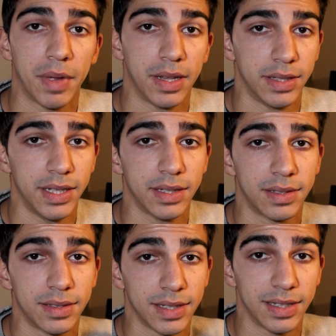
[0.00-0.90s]
and
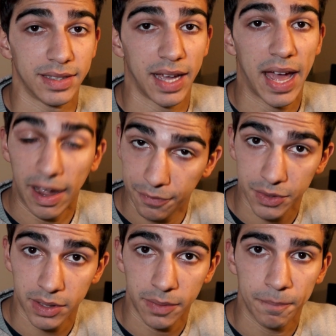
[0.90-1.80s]
this is the
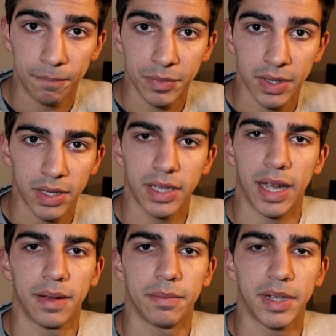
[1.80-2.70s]
after.
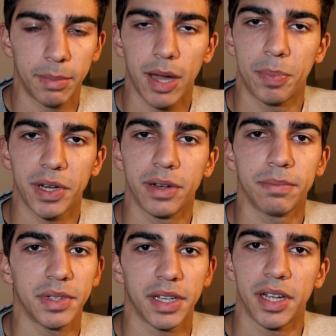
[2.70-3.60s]
Yeah, in my
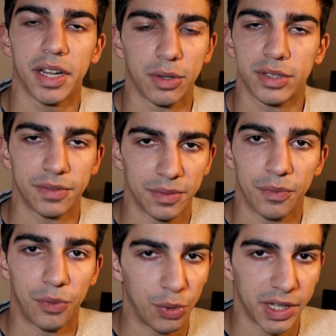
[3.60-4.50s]
opinion, it looks
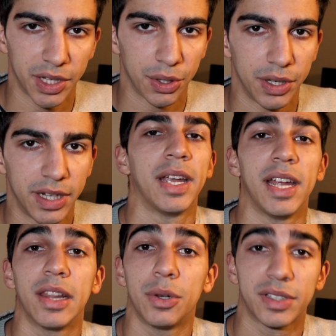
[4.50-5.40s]
really good.
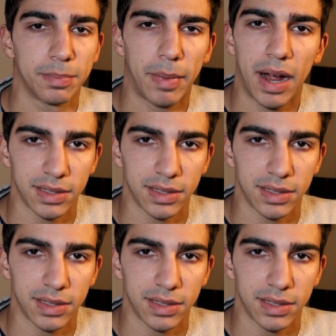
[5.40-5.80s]
It looks